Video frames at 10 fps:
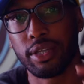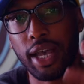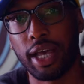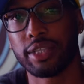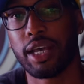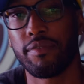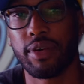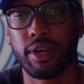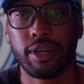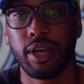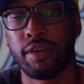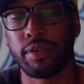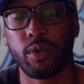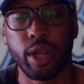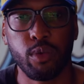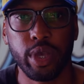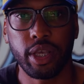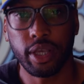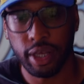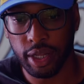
So you guys have a great week.